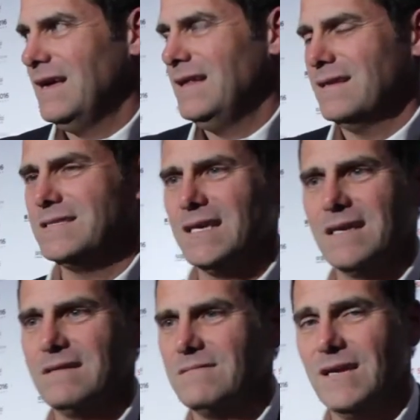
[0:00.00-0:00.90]
he looks
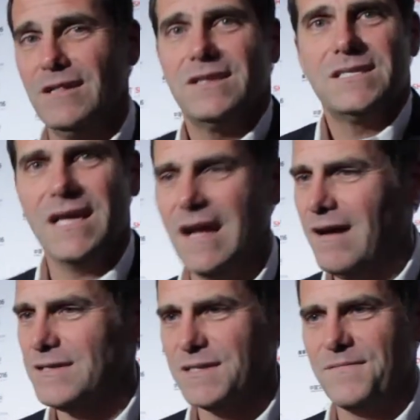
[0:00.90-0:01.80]
like he looks like
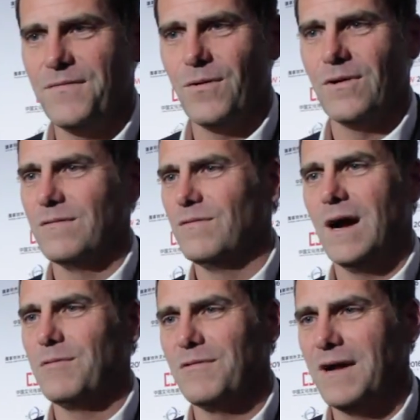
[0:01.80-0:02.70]
Harrison Ford or
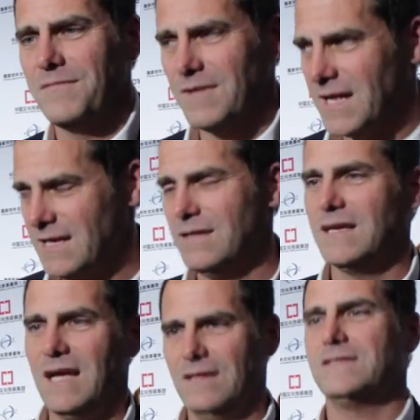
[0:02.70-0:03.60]
Robert Redford. Like he
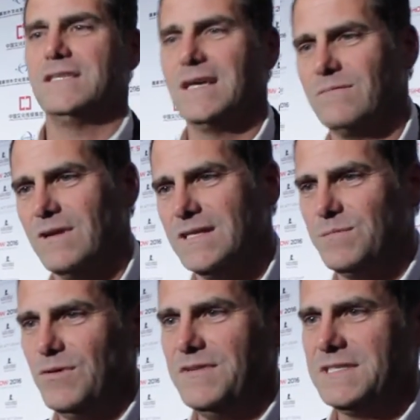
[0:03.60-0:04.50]
look, guy looks like one of
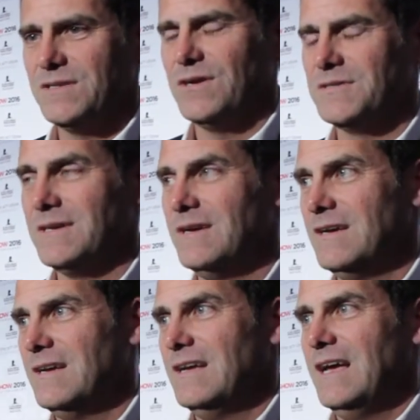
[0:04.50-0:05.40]
these movie stars,
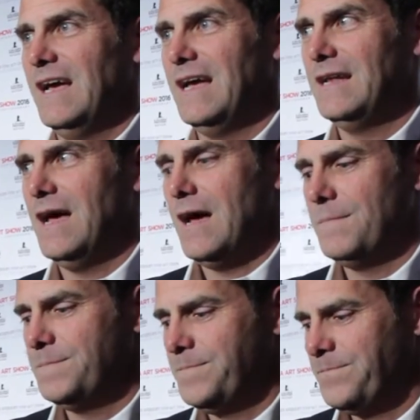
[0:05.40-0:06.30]
and
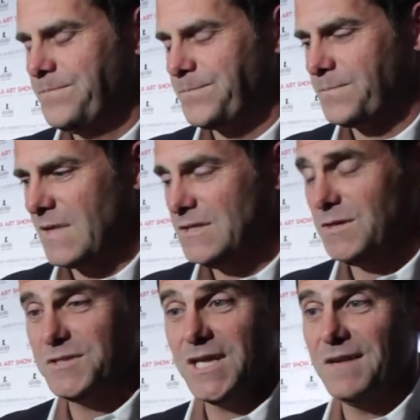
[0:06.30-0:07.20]
um,
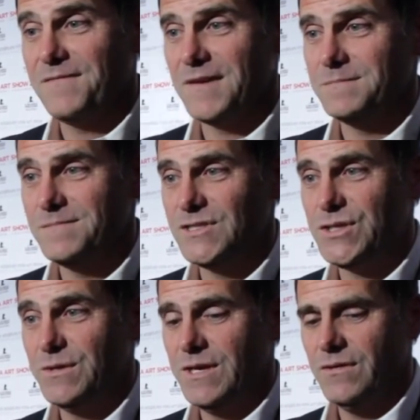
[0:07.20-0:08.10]
so it's a ton of fun. And
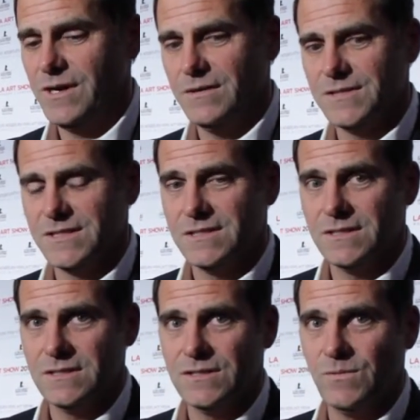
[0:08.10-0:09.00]
Judy Greer is as
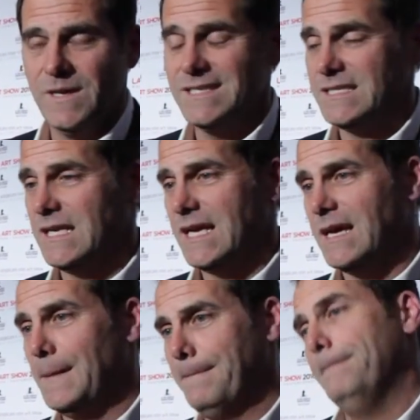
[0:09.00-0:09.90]
sweet as they
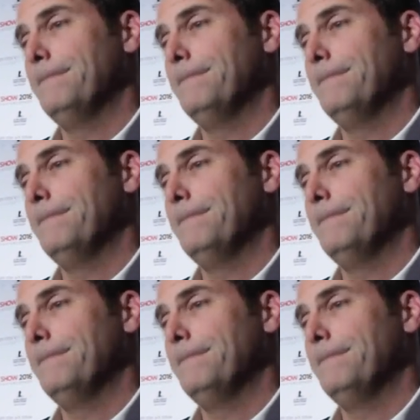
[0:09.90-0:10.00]
come.